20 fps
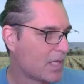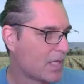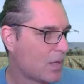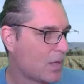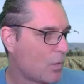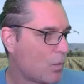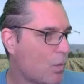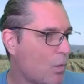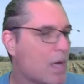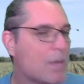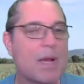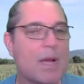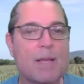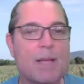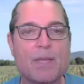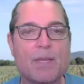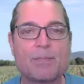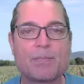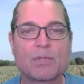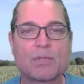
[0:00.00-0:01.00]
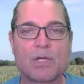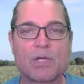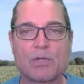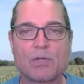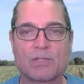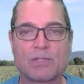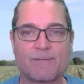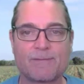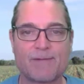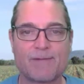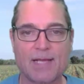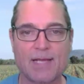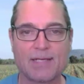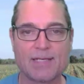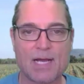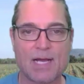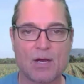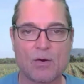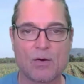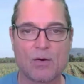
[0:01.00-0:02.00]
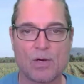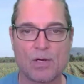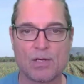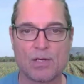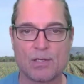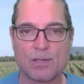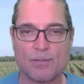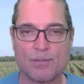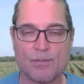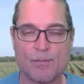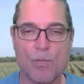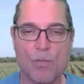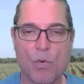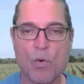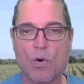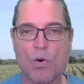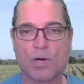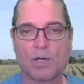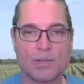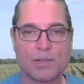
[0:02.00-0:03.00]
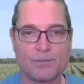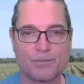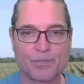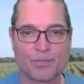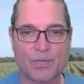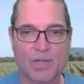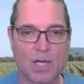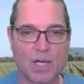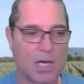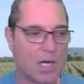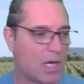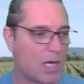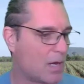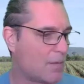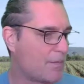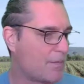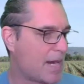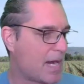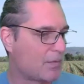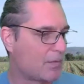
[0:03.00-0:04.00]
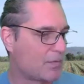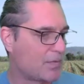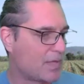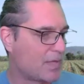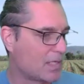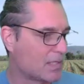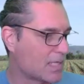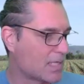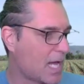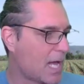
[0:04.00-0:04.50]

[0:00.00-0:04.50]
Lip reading: Where might people go to find out more about these?